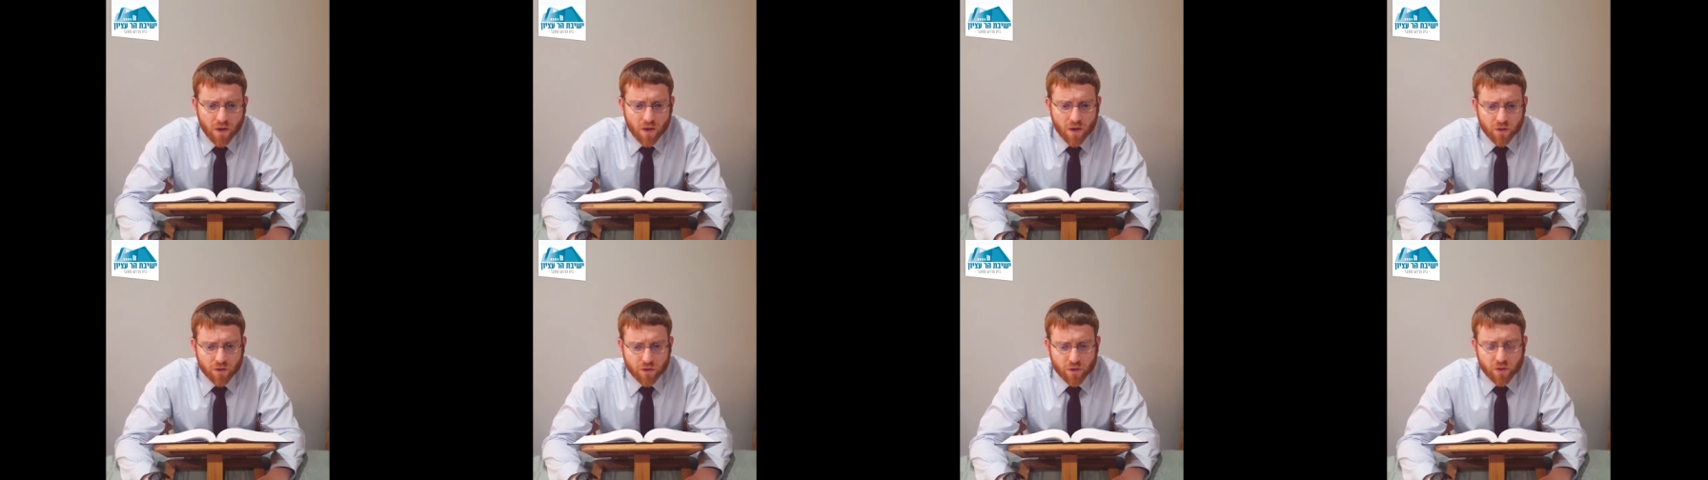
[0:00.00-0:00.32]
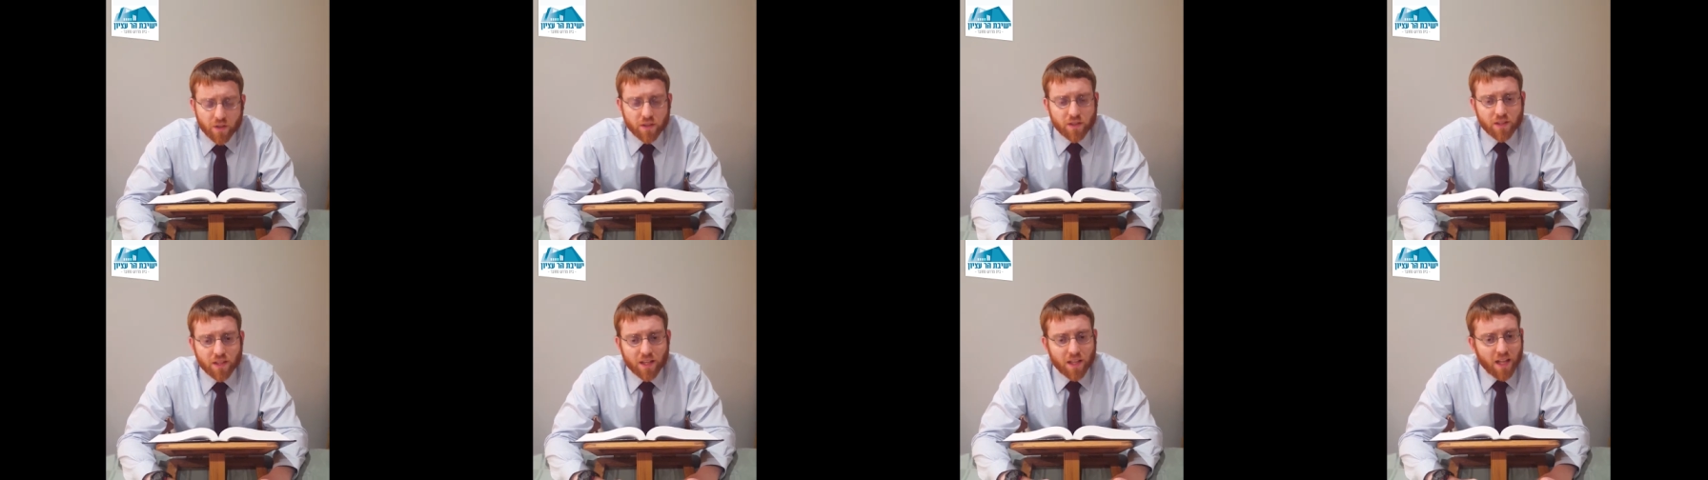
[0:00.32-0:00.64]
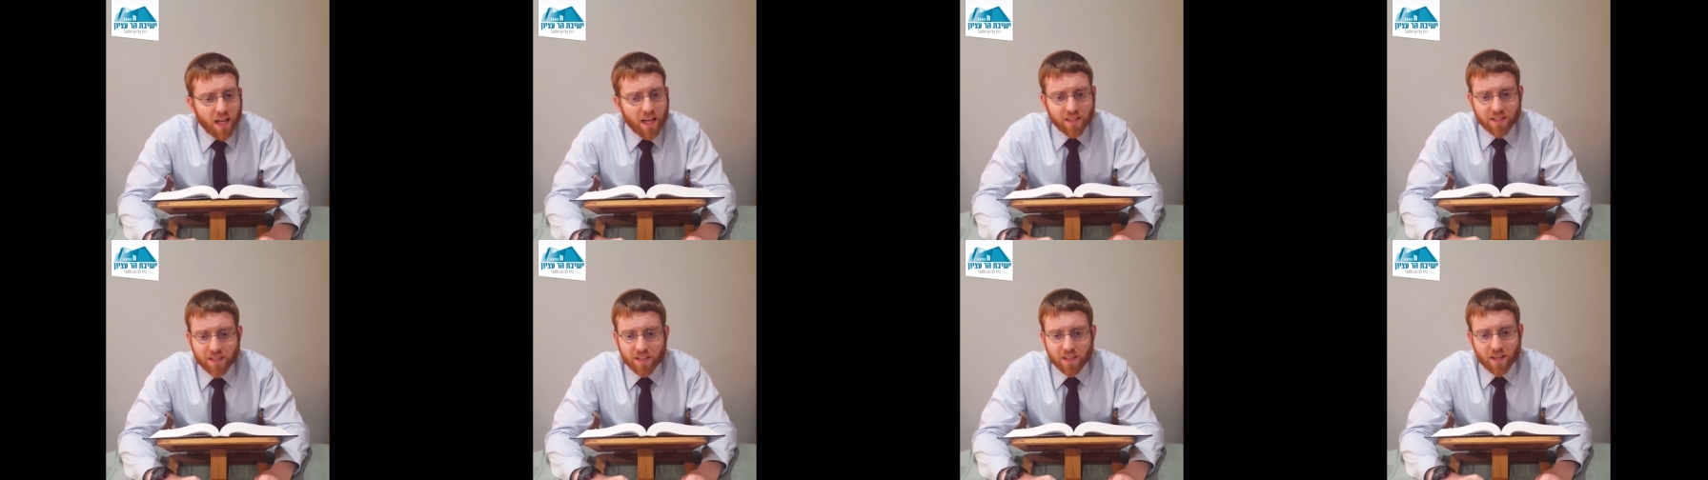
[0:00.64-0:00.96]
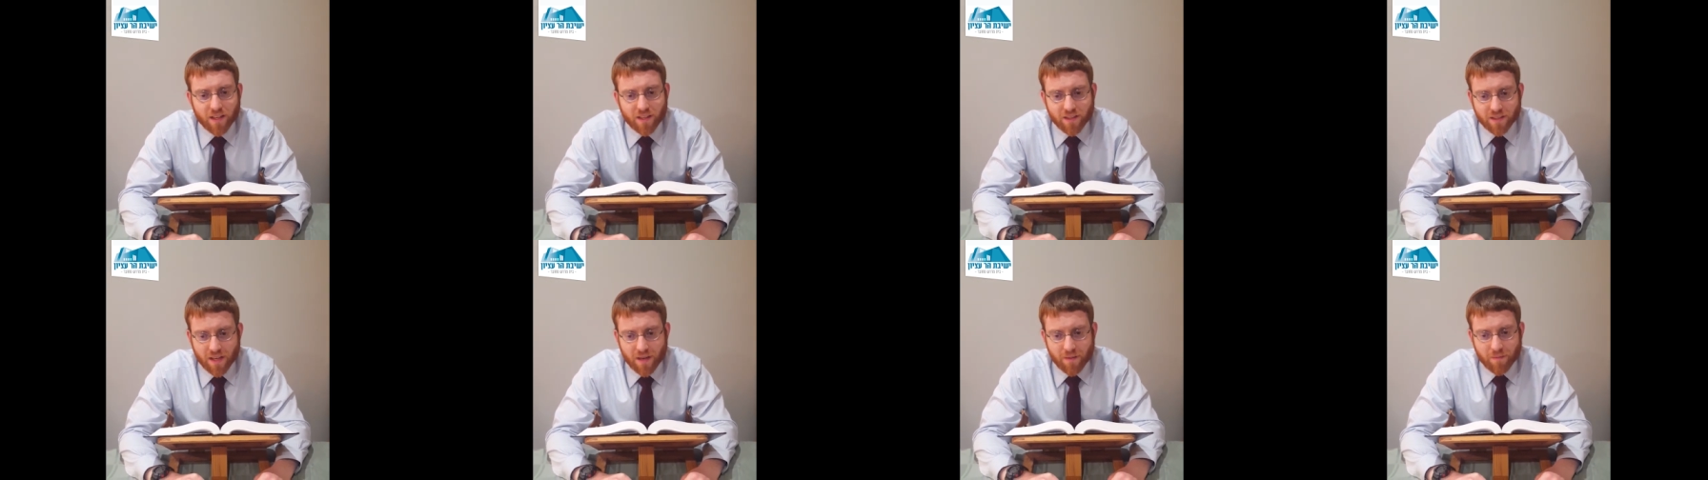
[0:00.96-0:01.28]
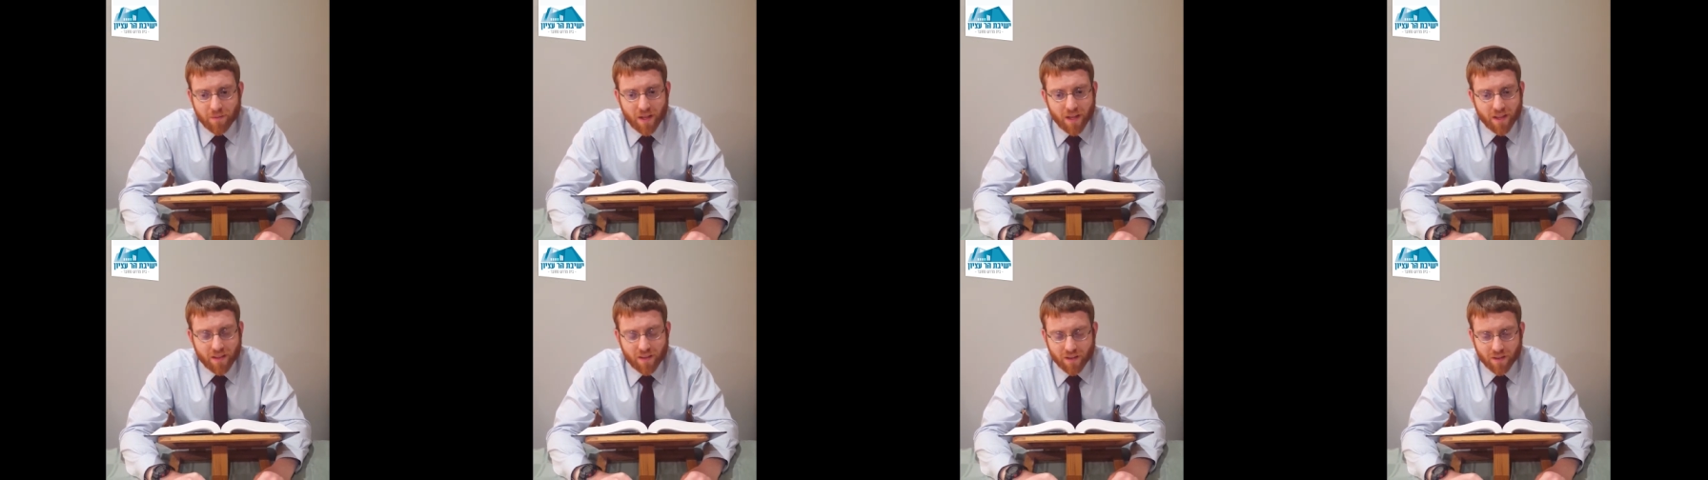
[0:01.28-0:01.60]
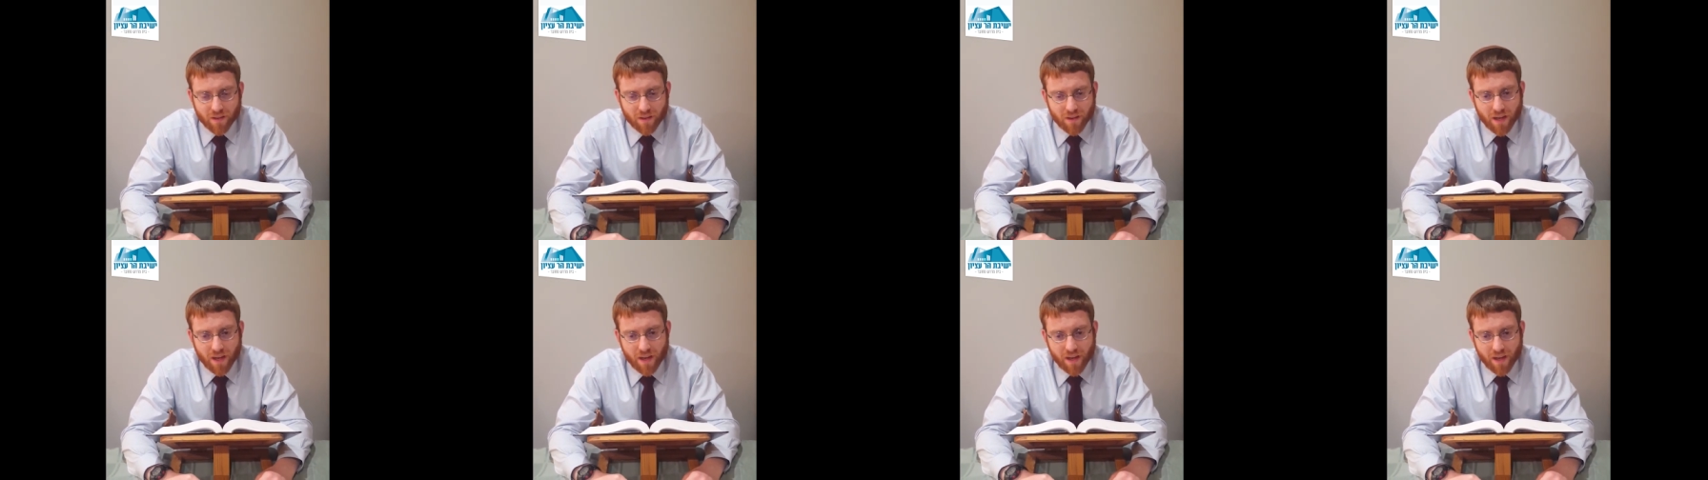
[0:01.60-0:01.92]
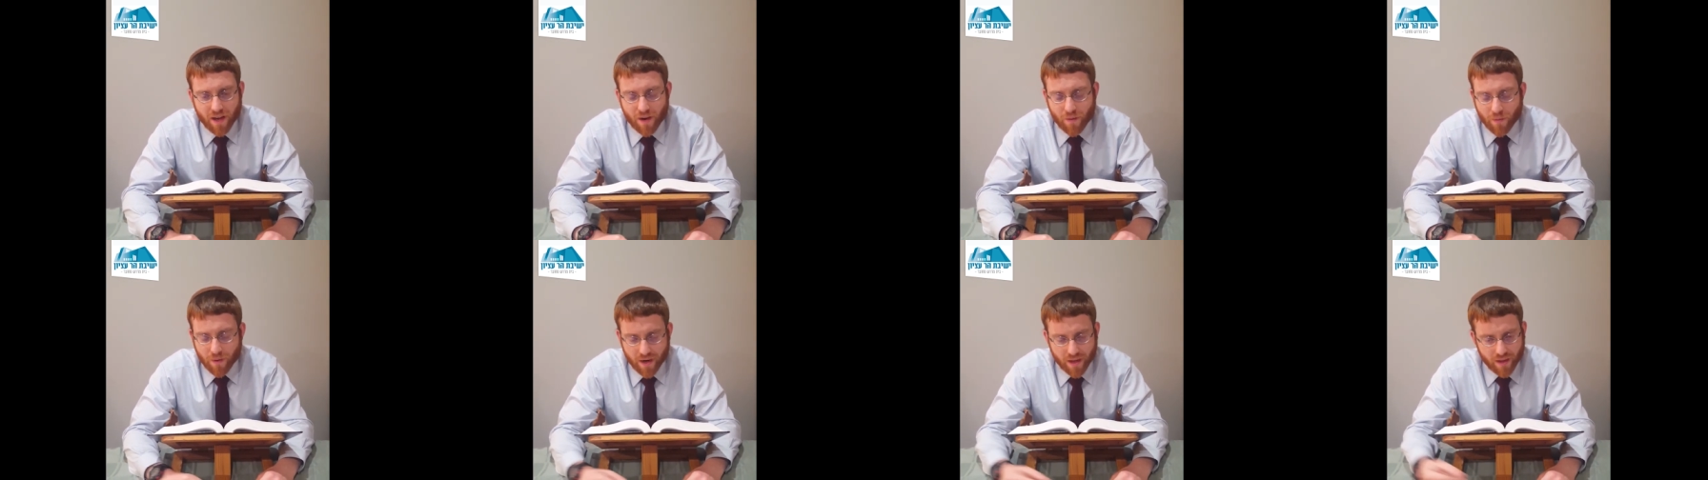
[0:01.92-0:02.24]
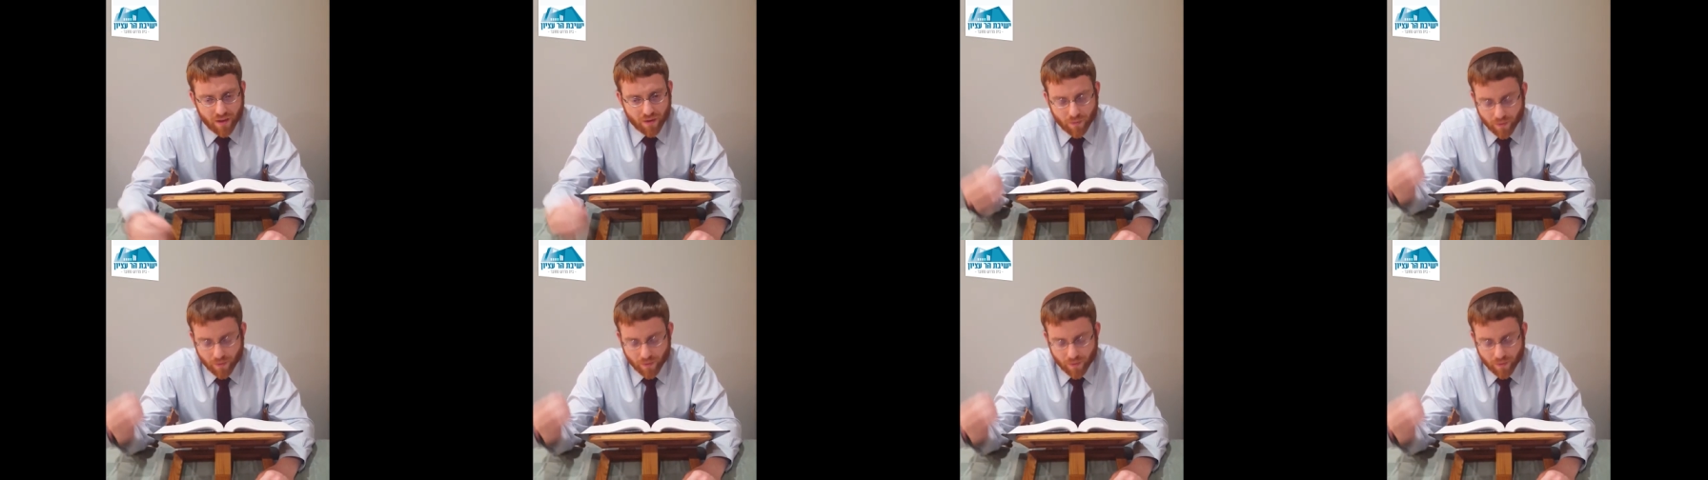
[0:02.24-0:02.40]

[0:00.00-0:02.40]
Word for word: So there's a classic example, I think, I, when, I,